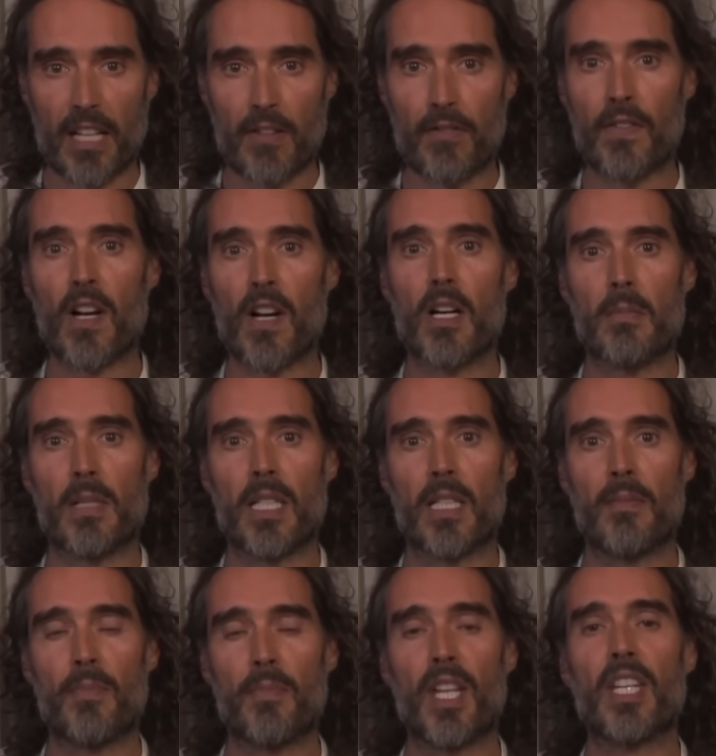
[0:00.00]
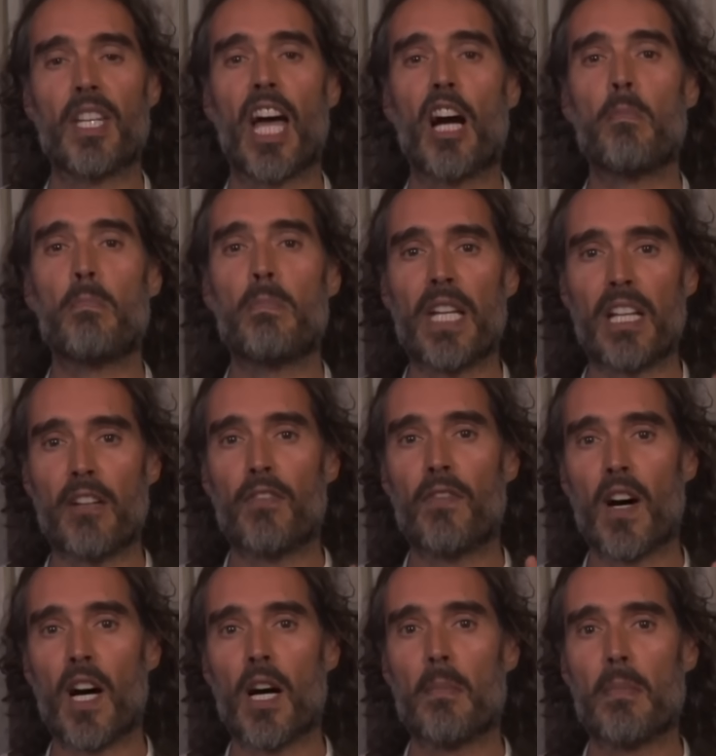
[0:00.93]
Pharma and how Big
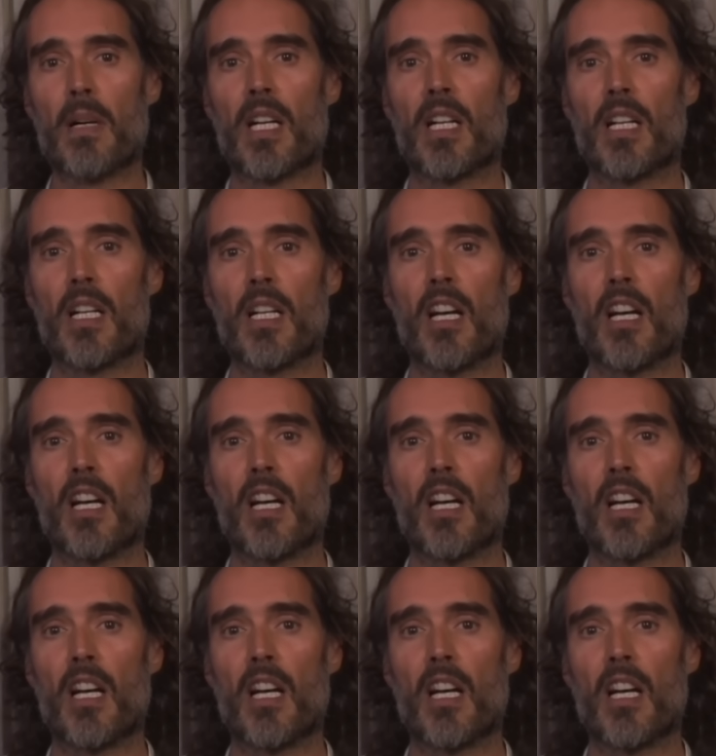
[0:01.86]
Pharma